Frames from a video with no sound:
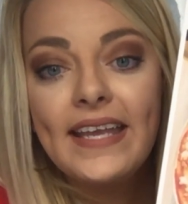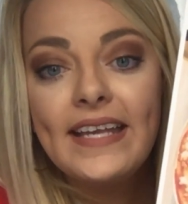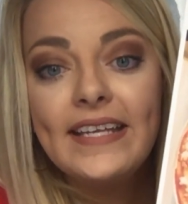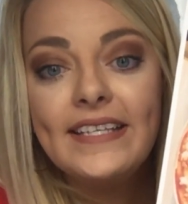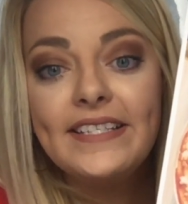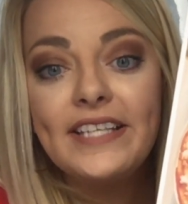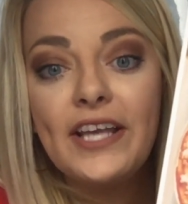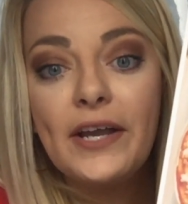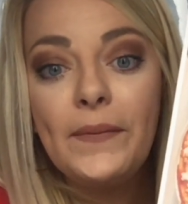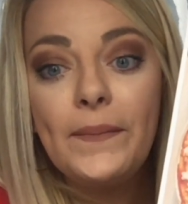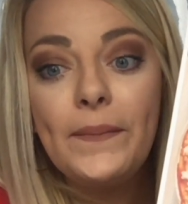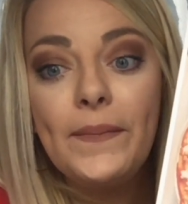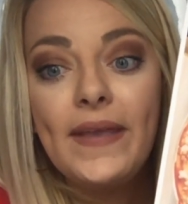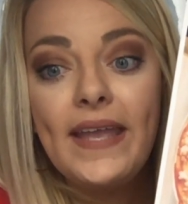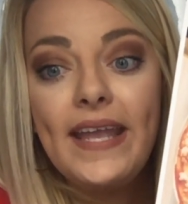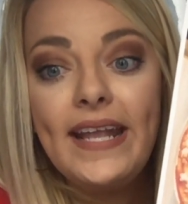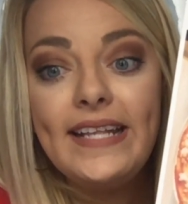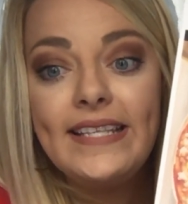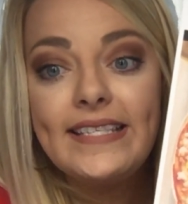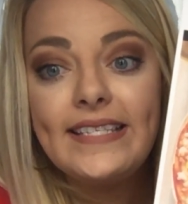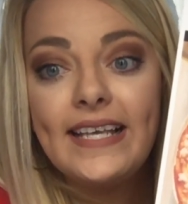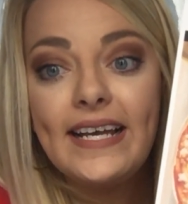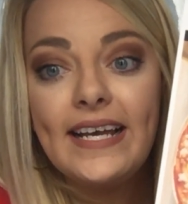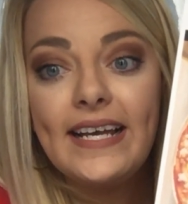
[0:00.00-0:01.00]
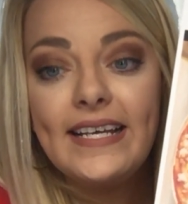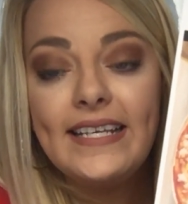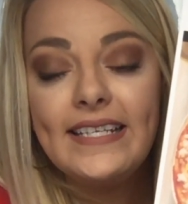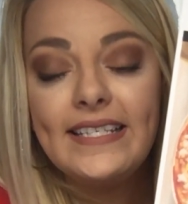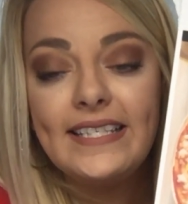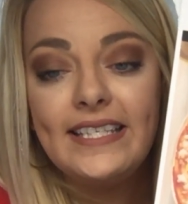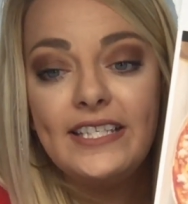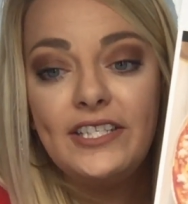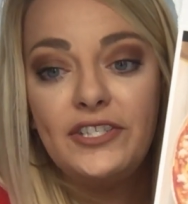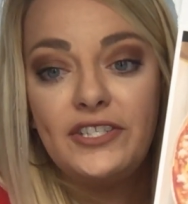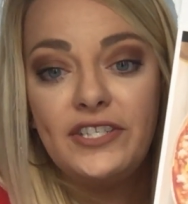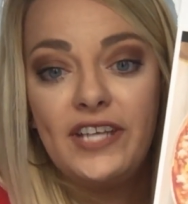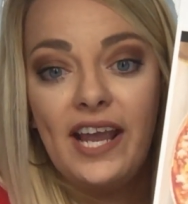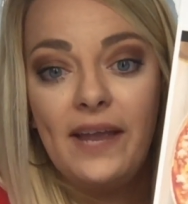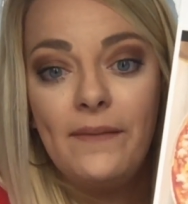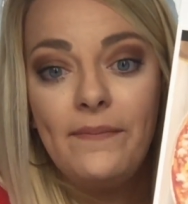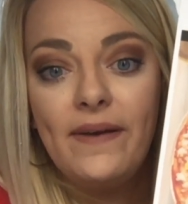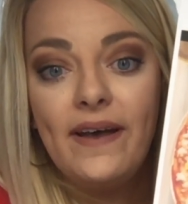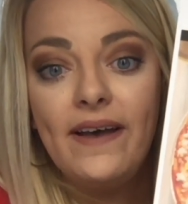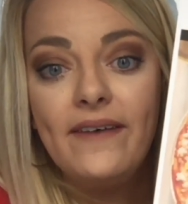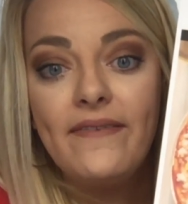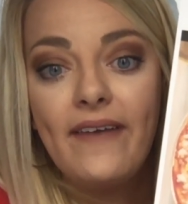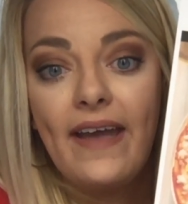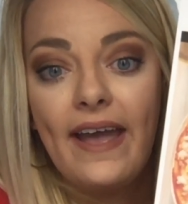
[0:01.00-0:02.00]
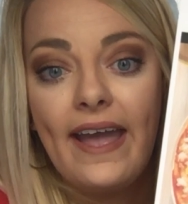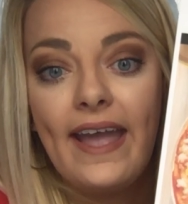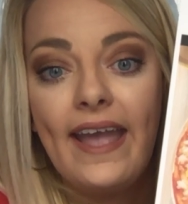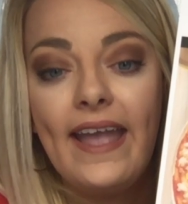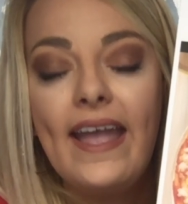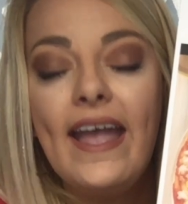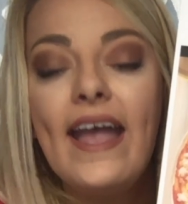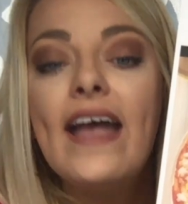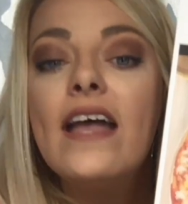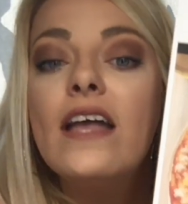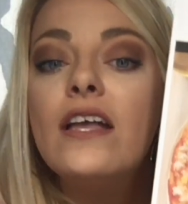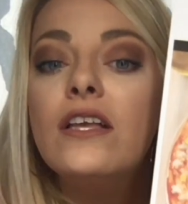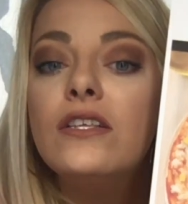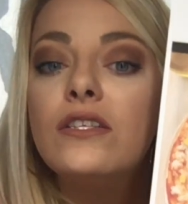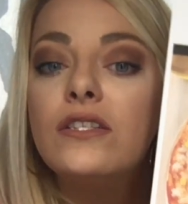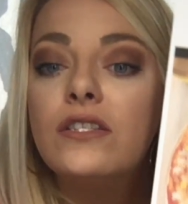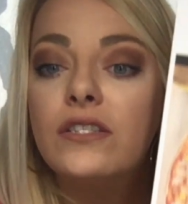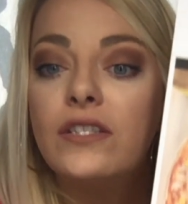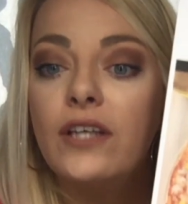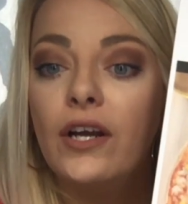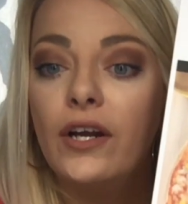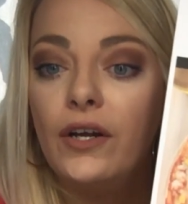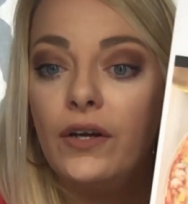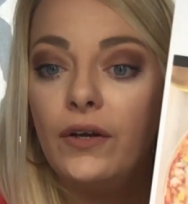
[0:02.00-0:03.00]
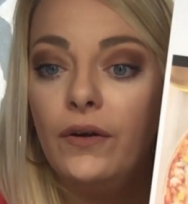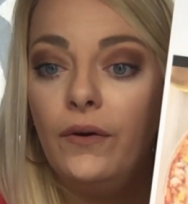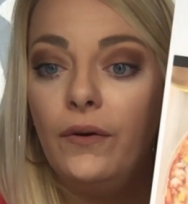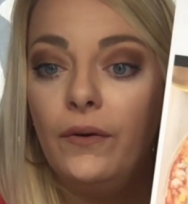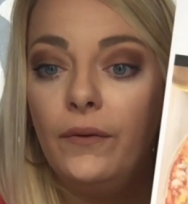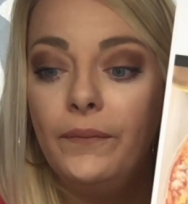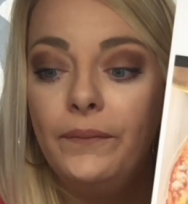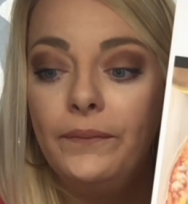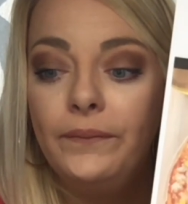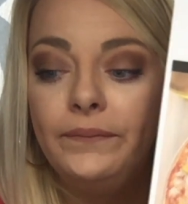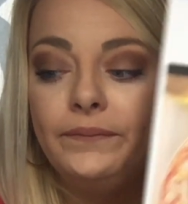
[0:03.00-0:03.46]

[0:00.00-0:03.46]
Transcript: So pizza is the shape of a circle.